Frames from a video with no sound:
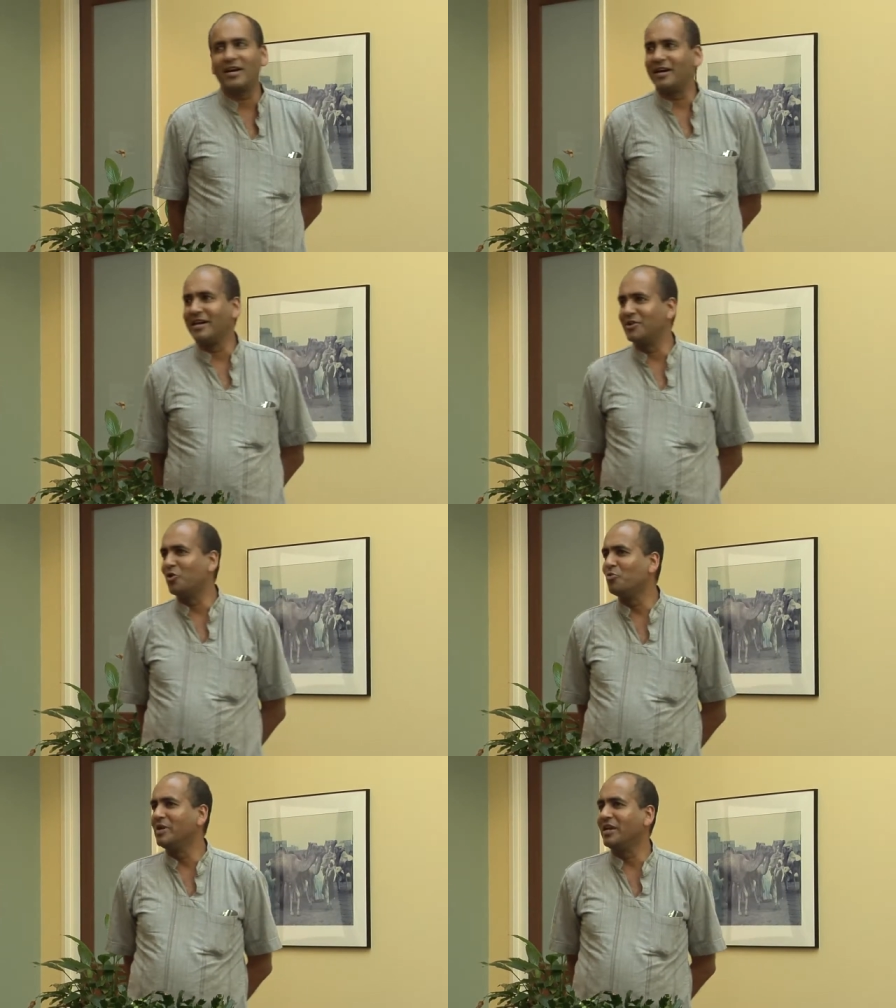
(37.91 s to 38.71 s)
Uh, he
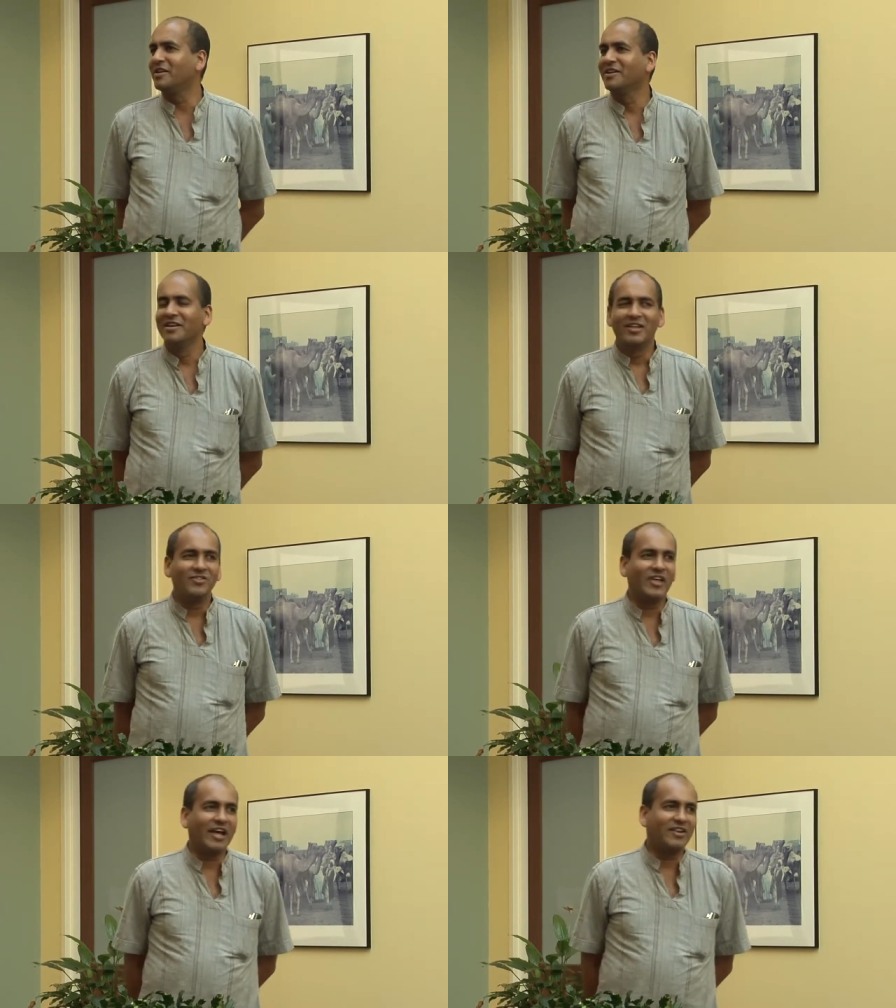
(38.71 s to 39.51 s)
told me
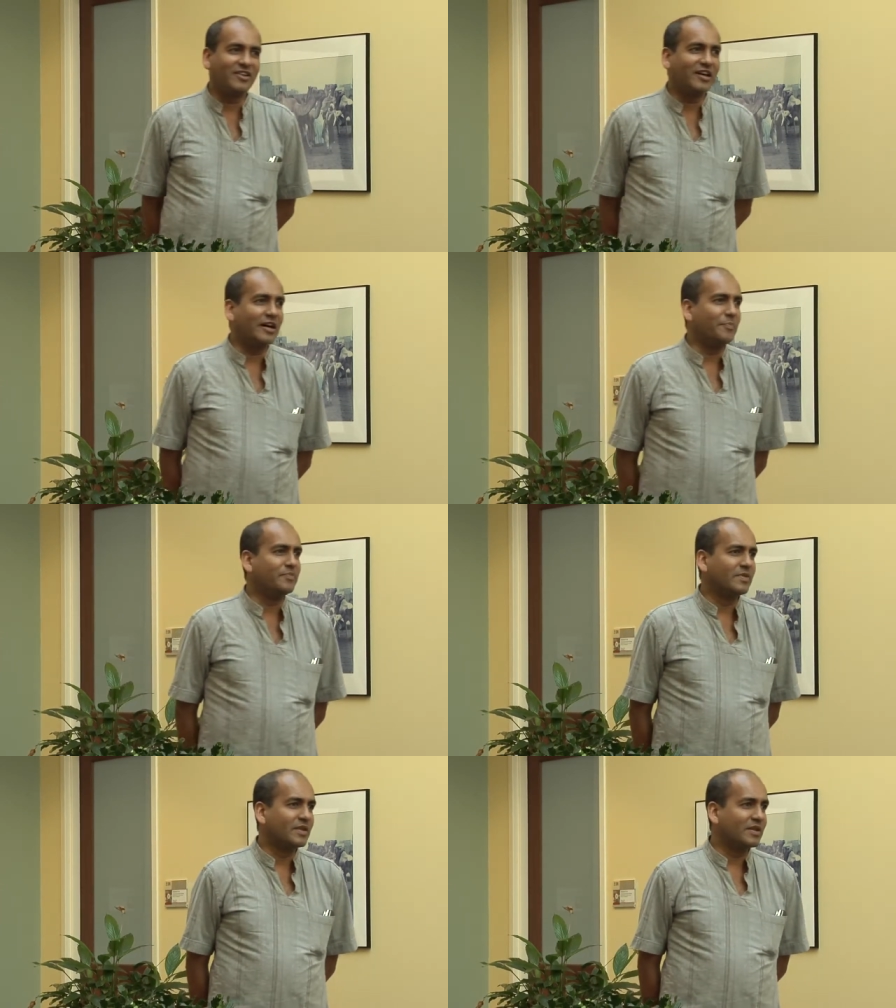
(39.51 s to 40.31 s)
that
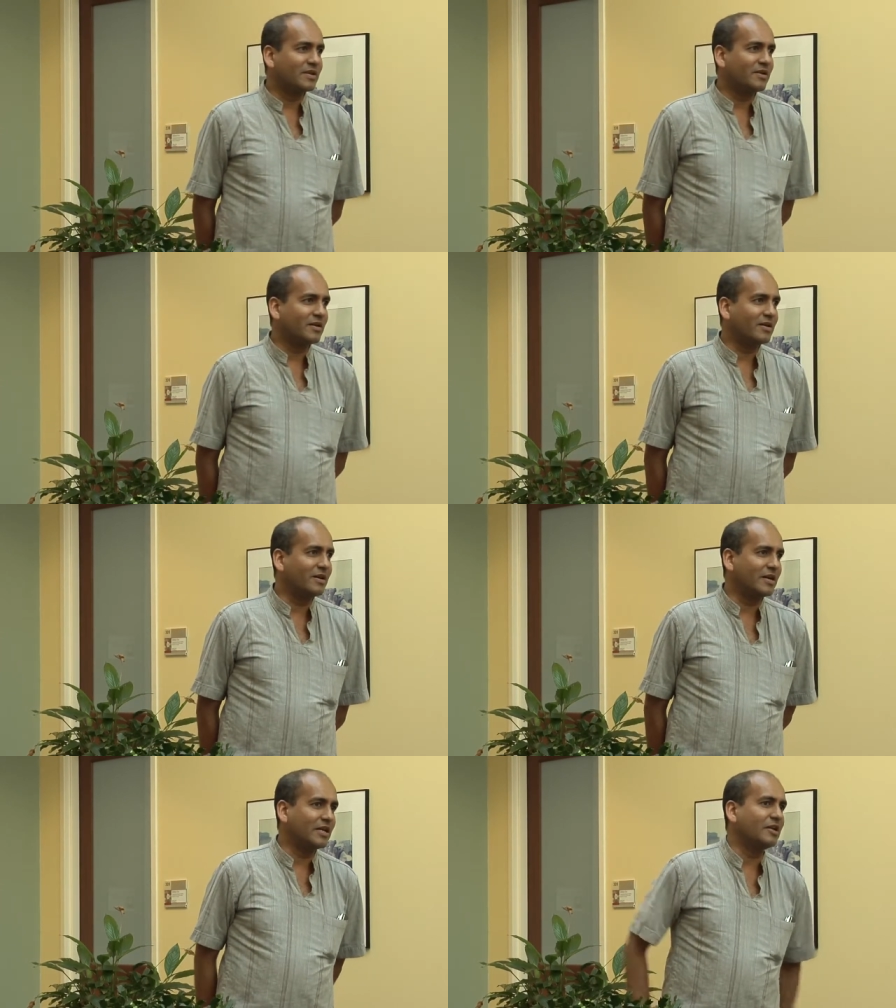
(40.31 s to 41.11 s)
uh,
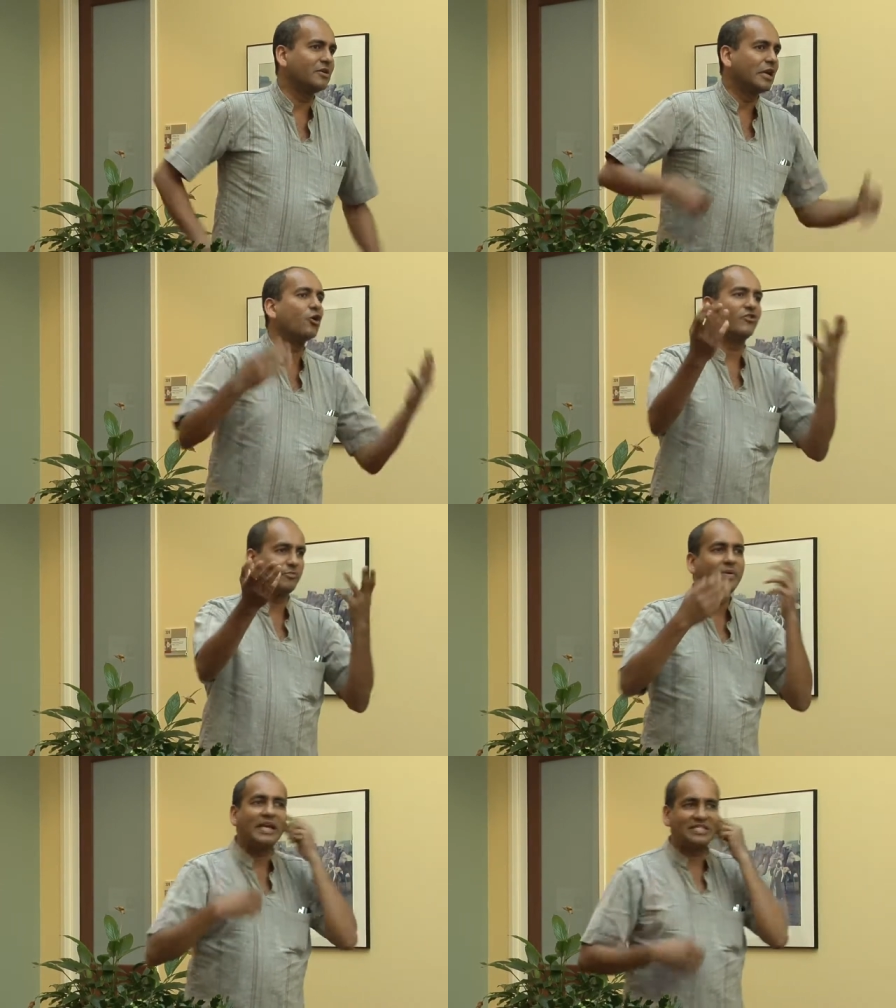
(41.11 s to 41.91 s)
uh, he, he, got his
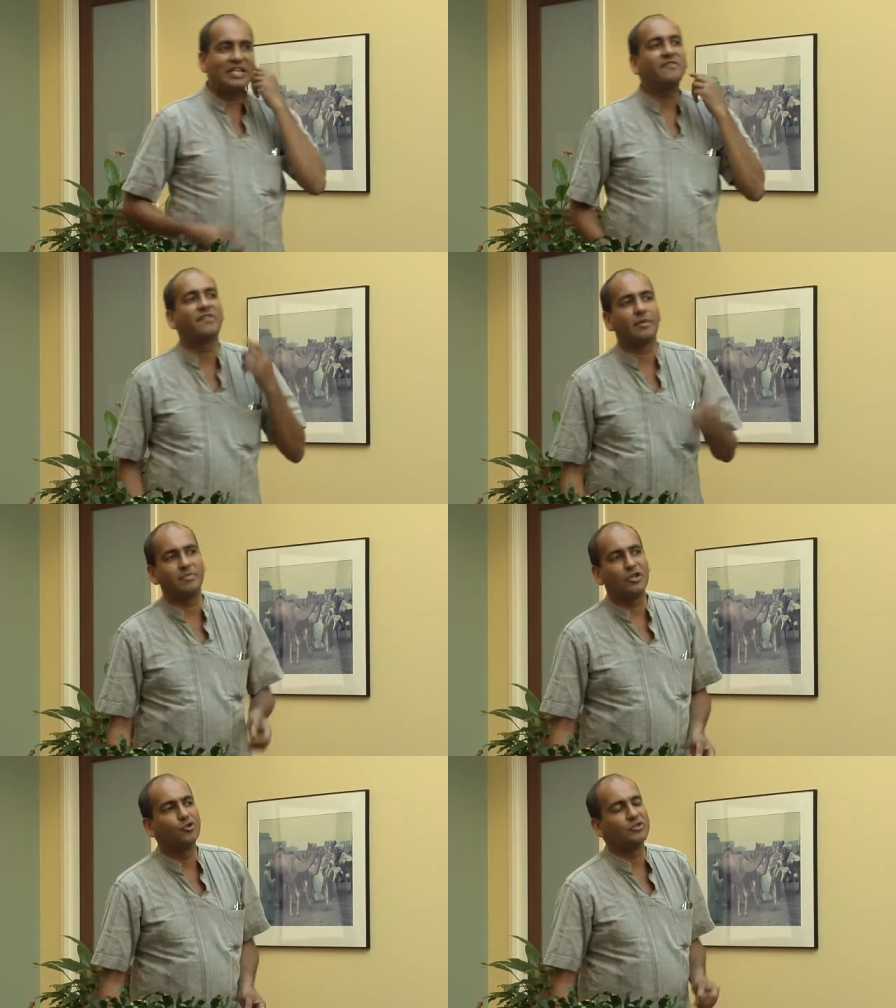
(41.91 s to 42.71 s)
PhD
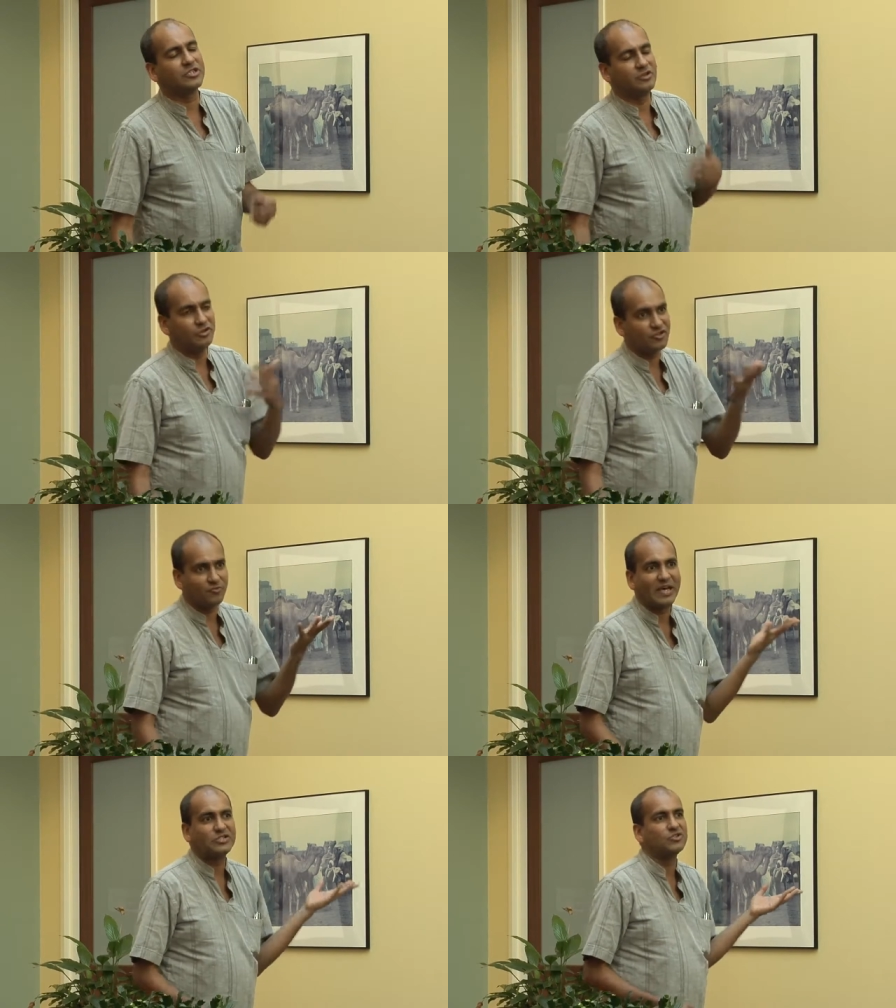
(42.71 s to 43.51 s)
from the University
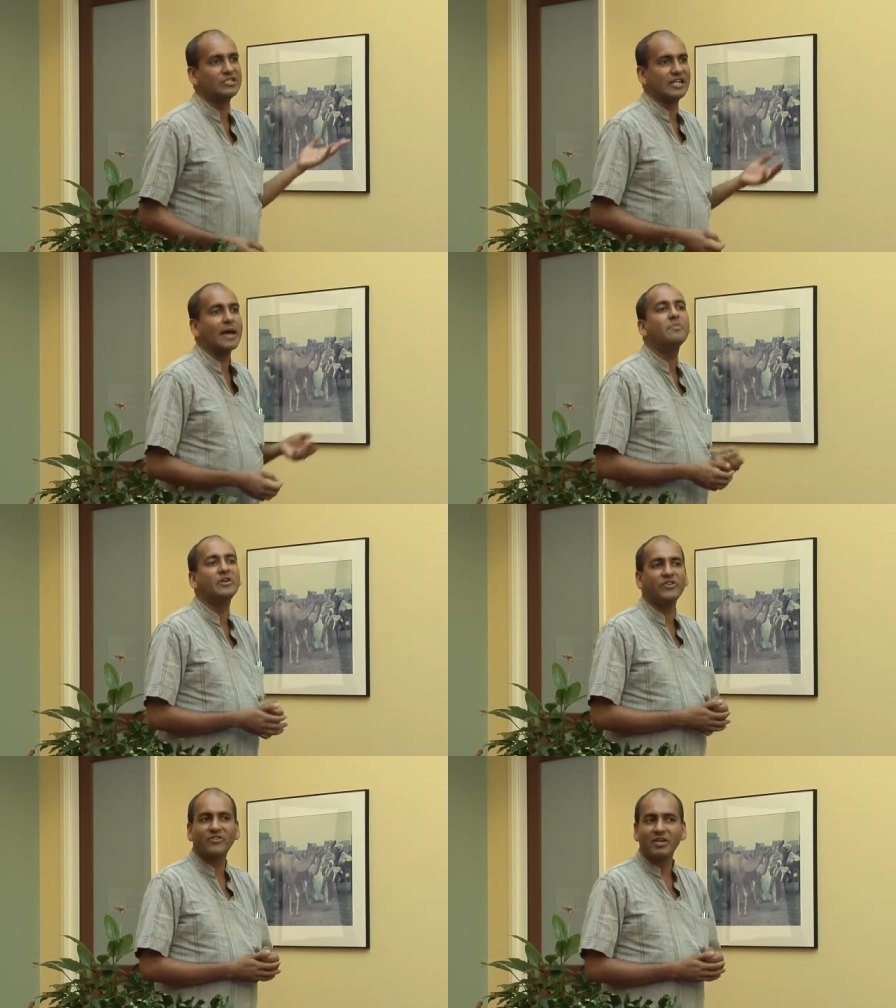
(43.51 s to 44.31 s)
of Massachusetts in
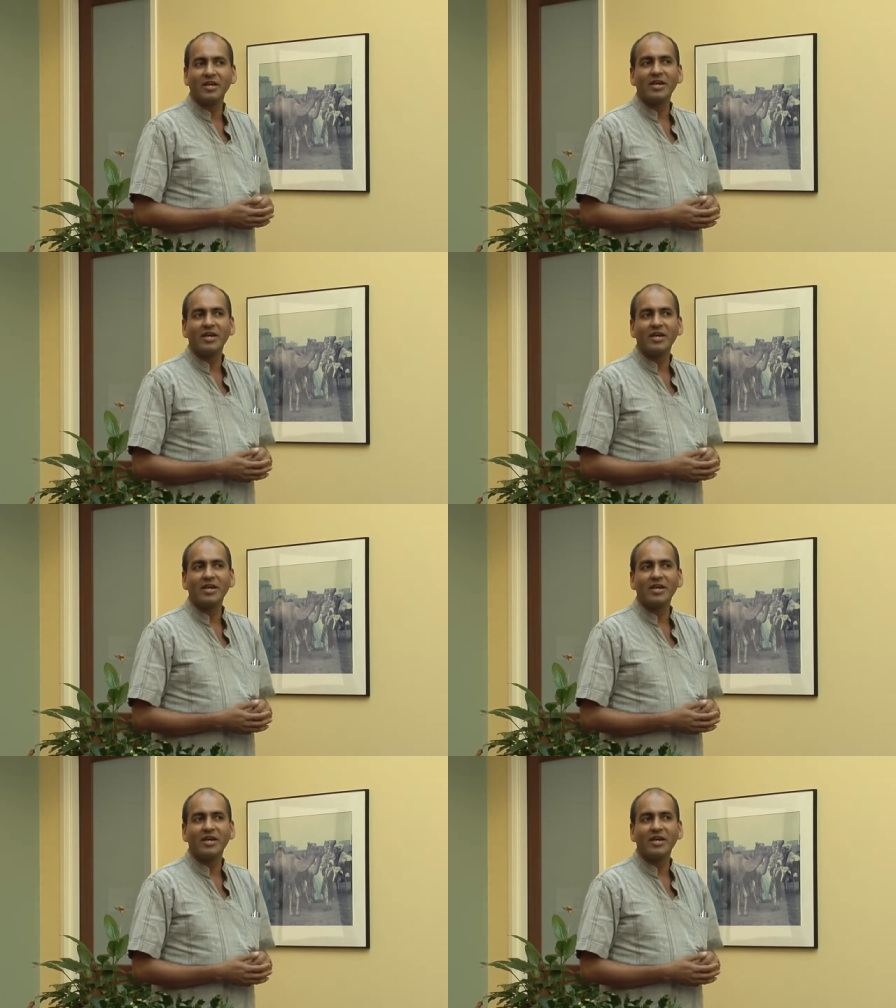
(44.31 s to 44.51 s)
Amherst.